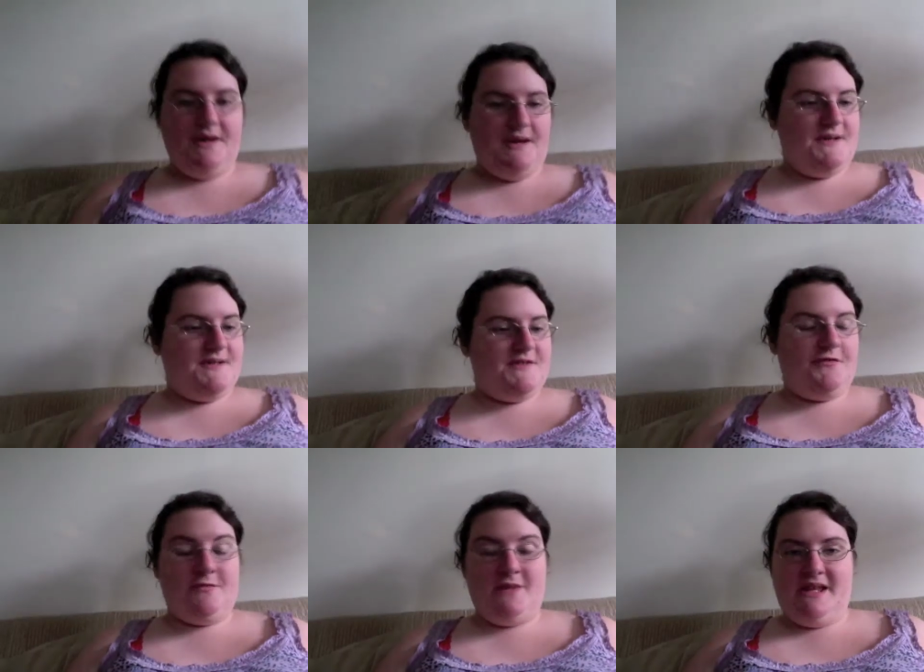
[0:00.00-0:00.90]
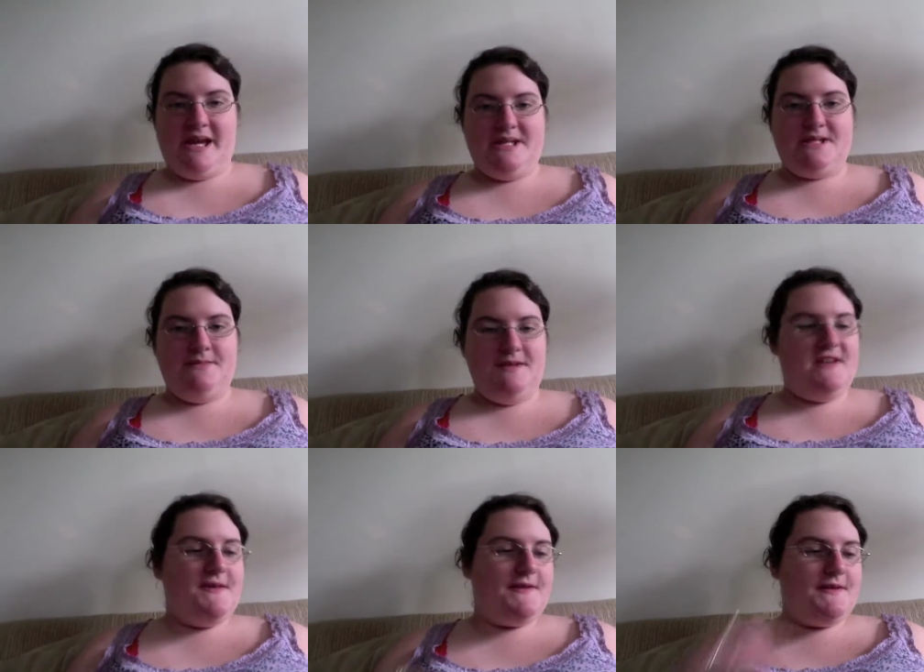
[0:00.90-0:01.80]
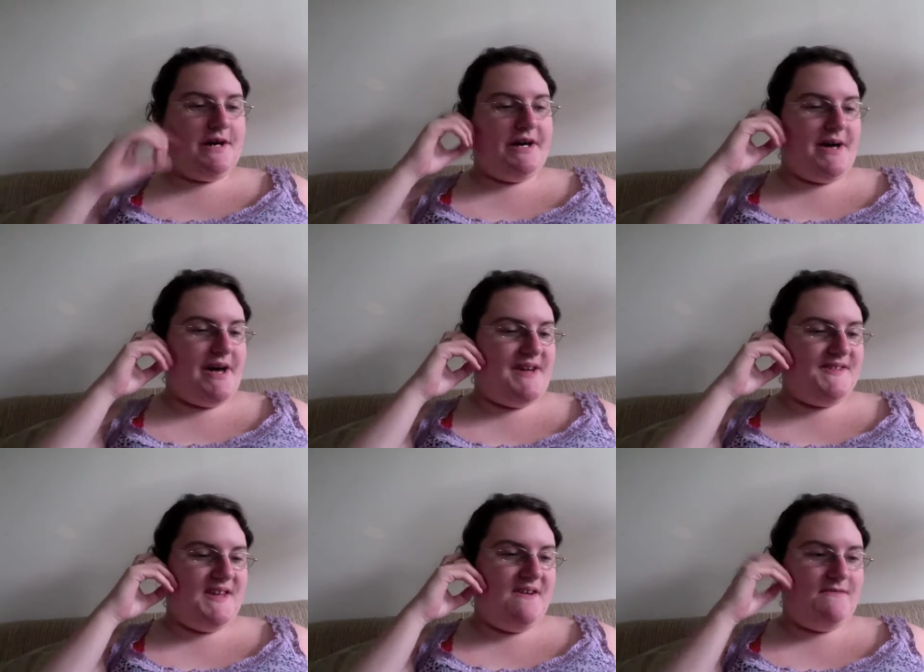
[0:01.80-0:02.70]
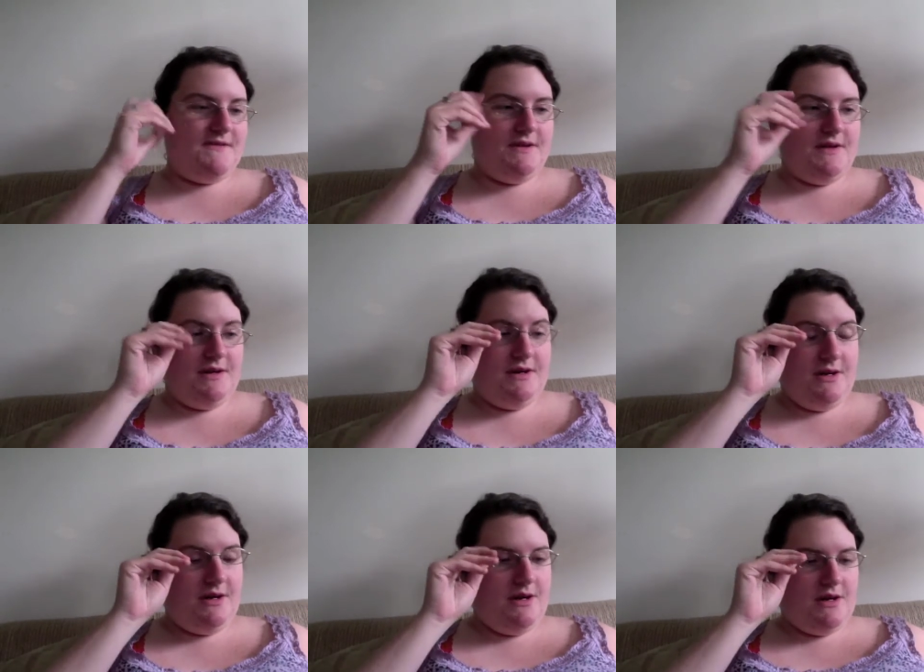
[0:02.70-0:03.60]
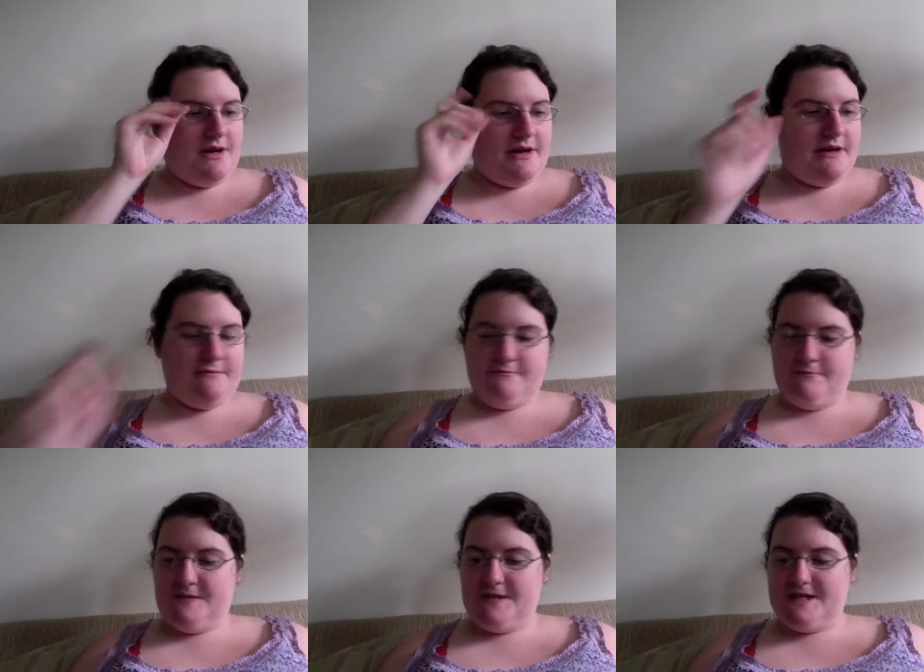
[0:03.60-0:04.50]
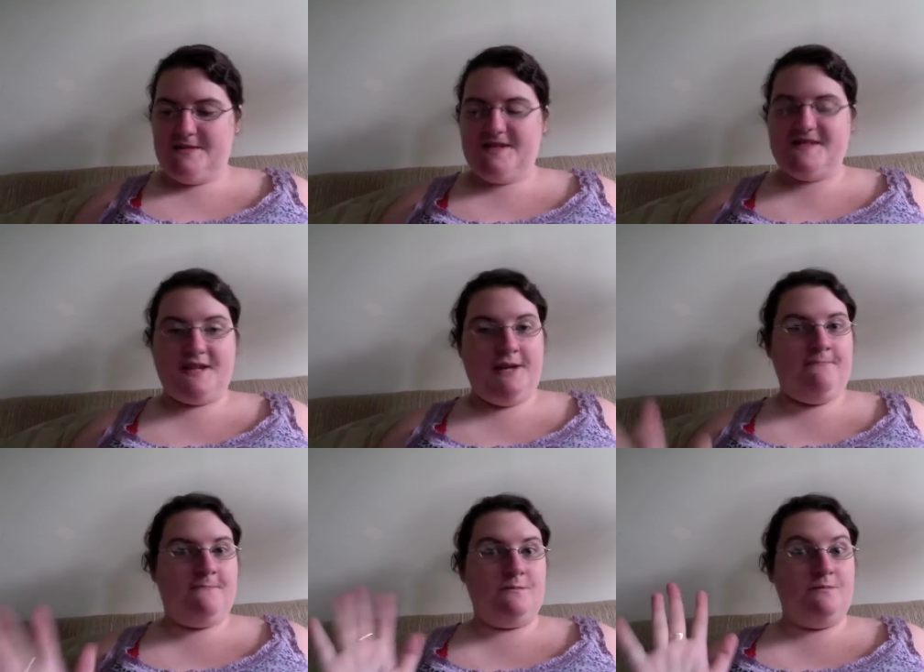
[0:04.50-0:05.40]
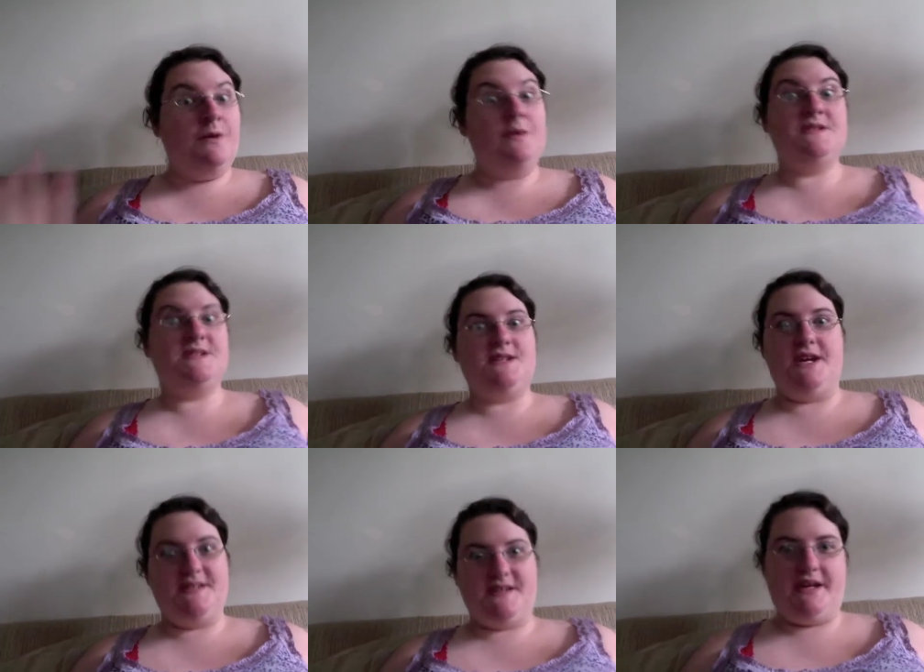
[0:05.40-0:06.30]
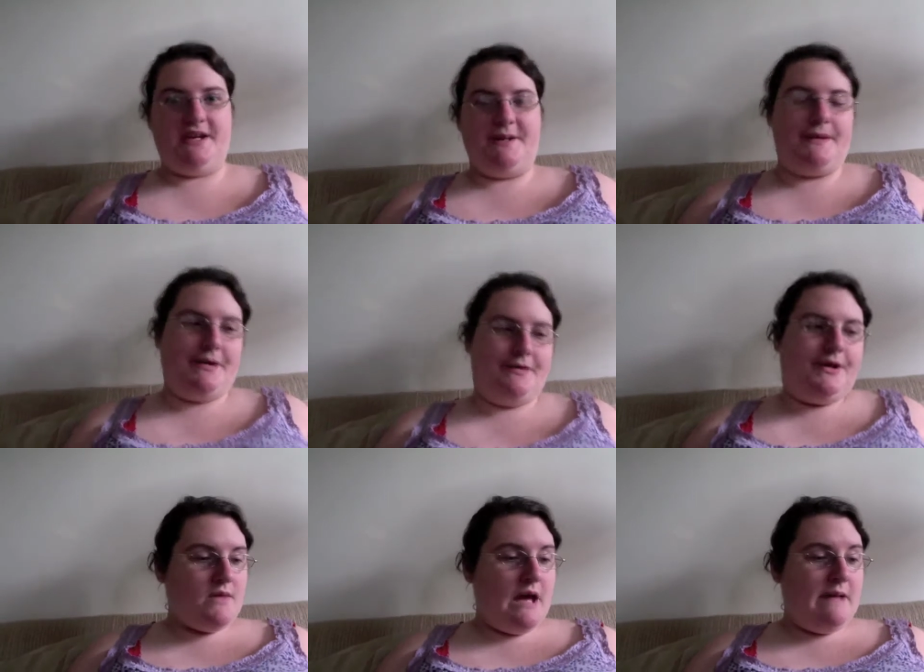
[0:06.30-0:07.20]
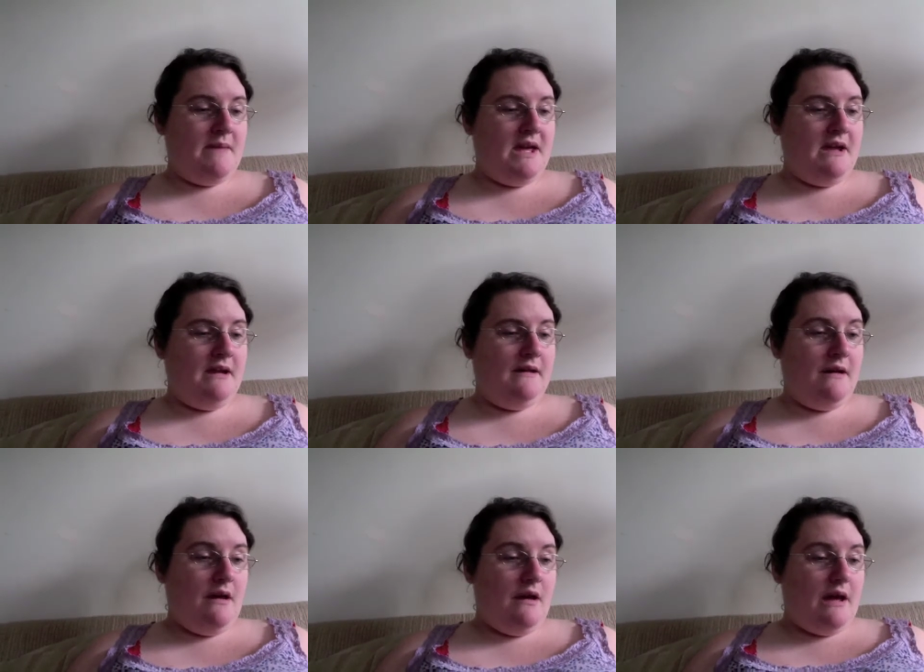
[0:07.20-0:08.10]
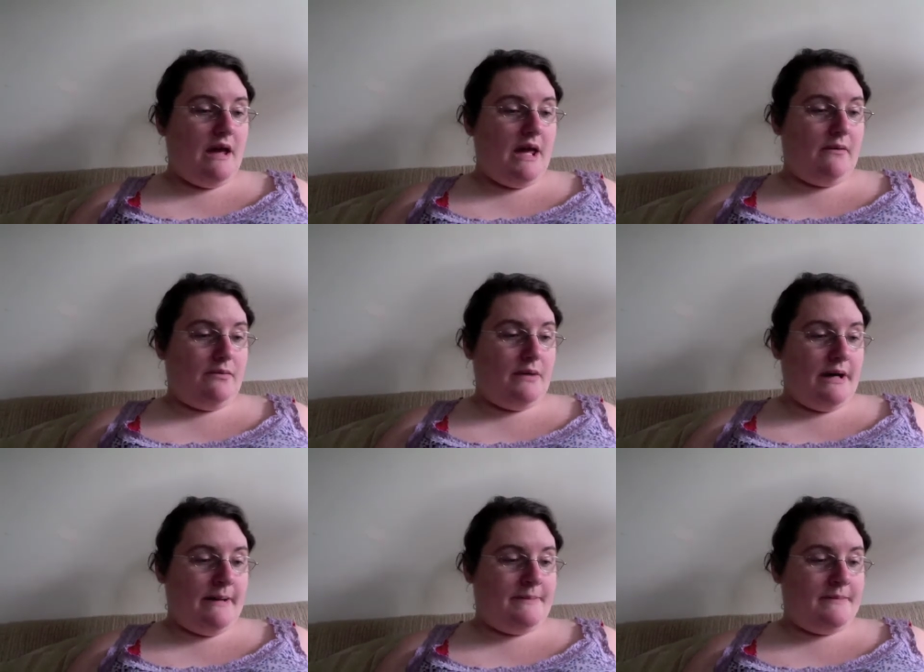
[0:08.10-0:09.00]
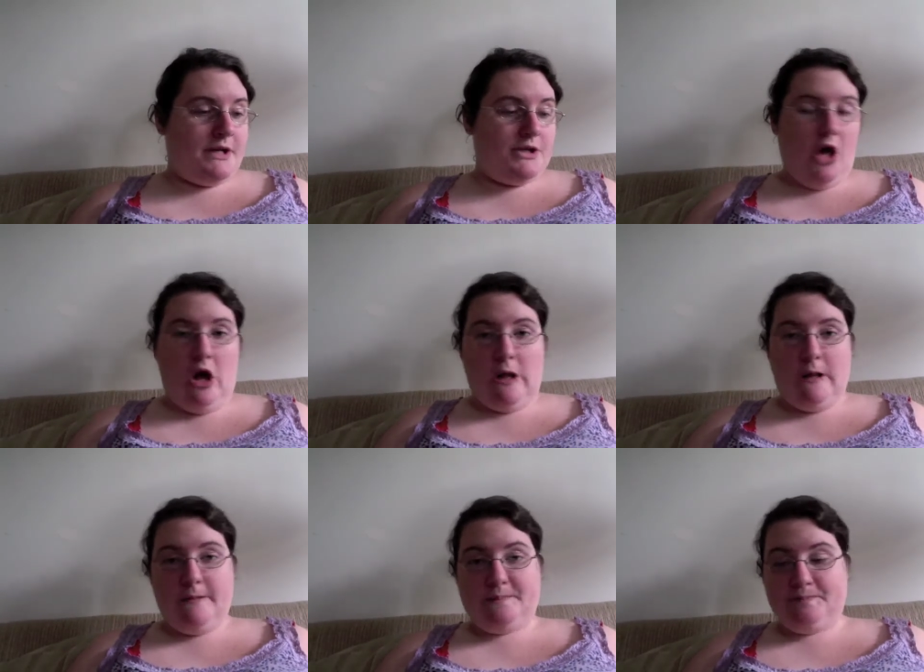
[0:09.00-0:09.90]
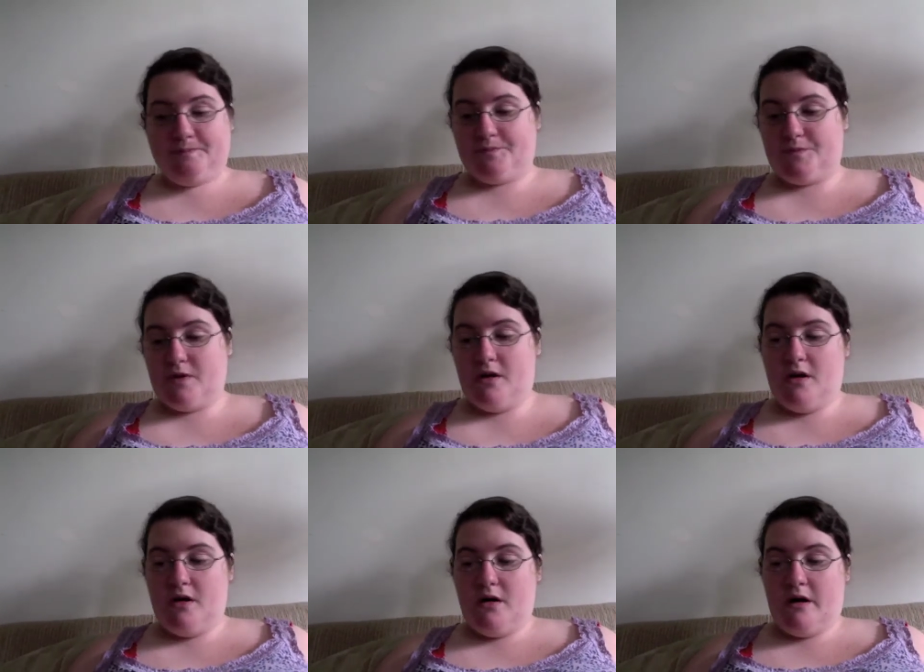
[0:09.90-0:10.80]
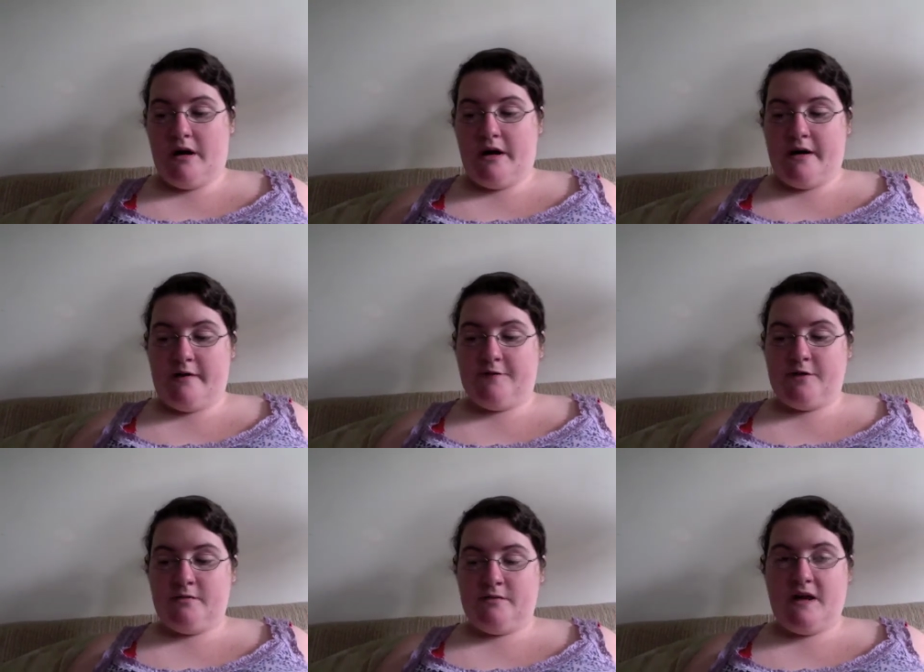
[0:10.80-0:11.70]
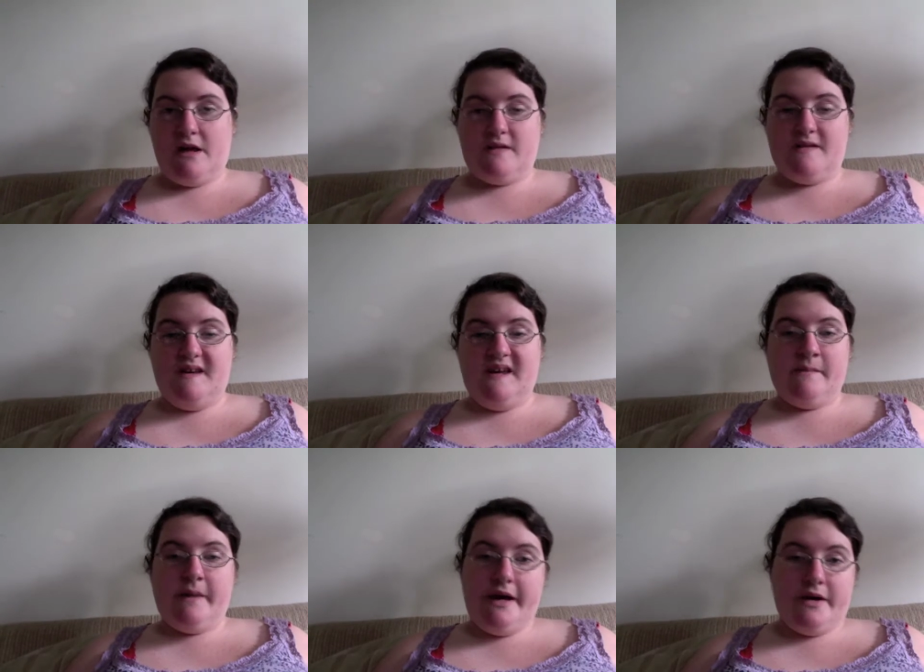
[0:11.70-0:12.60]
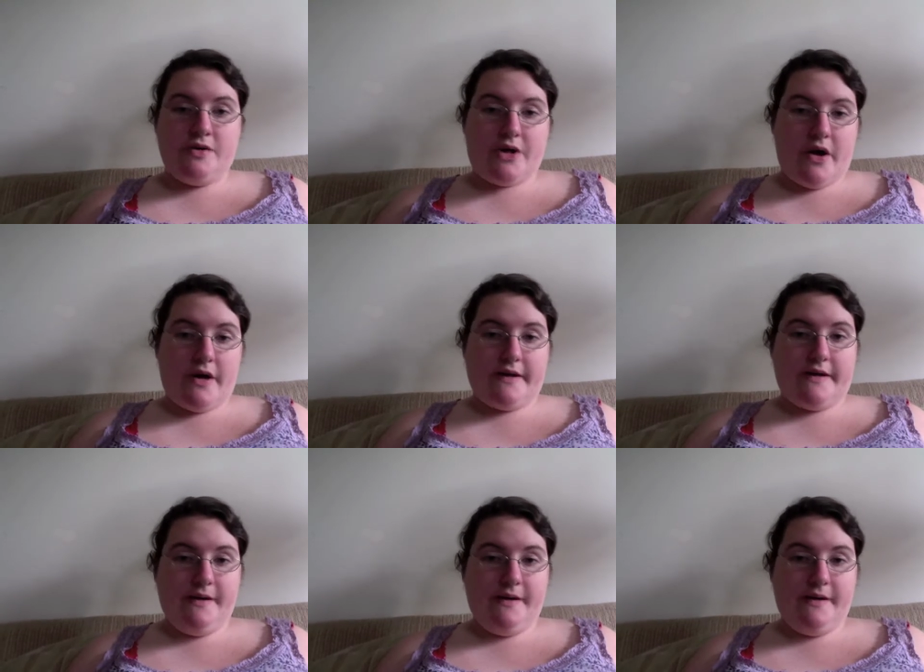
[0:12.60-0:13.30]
So for my last piece, I saved the piece that I'm most excited about. I made a doll from the game BioShock.